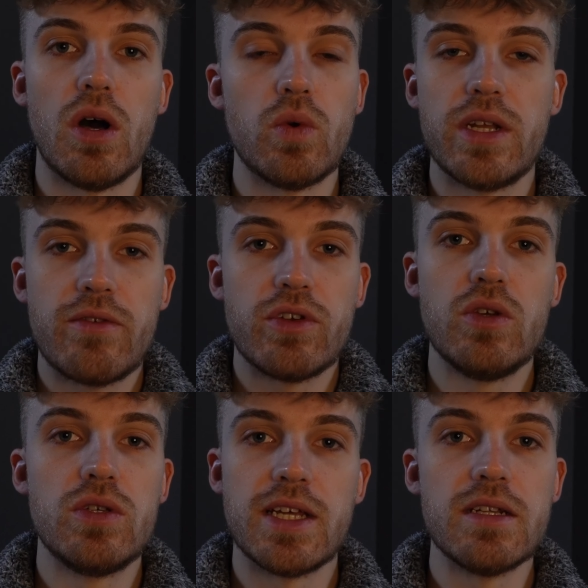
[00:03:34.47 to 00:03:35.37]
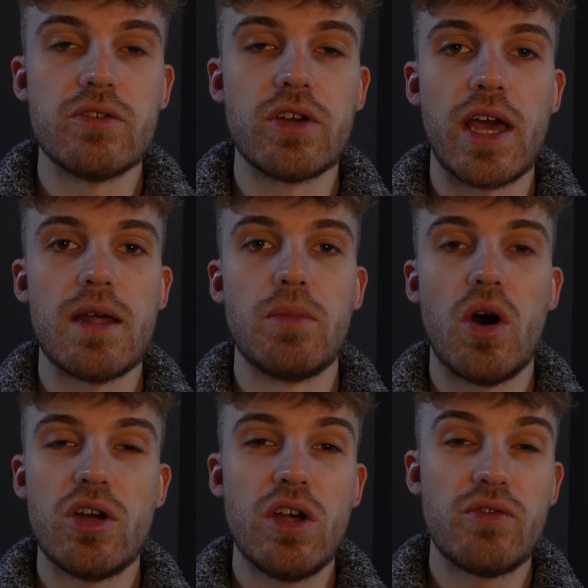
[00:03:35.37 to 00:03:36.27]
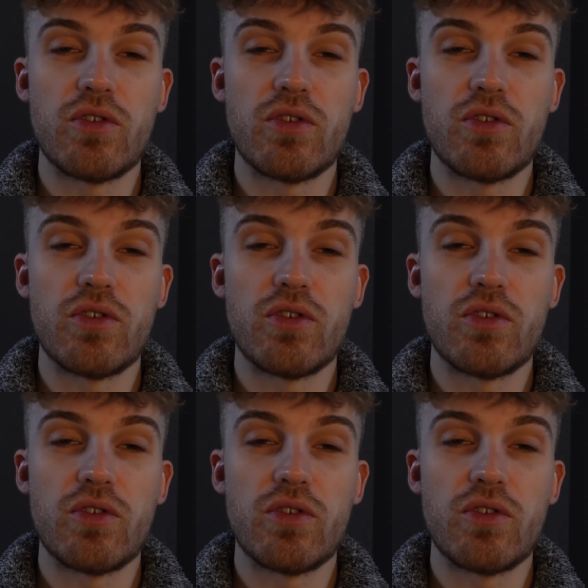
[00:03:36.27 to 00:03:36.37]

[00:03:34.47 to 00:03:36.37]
I would never use Tinder again, but I know